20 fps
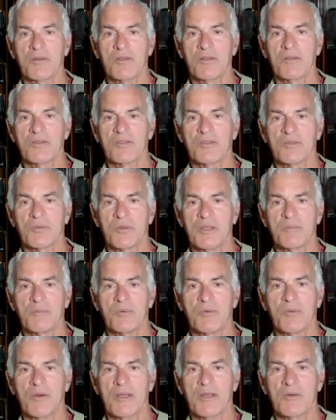to sweep
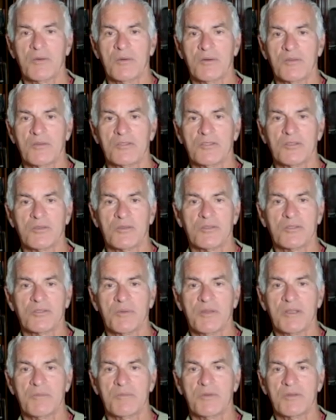away all the Jewish
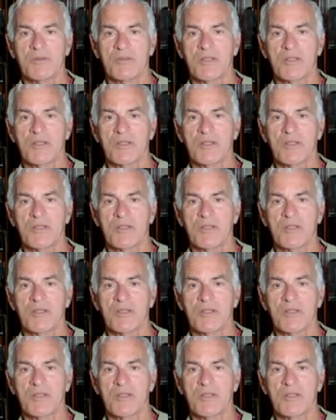people,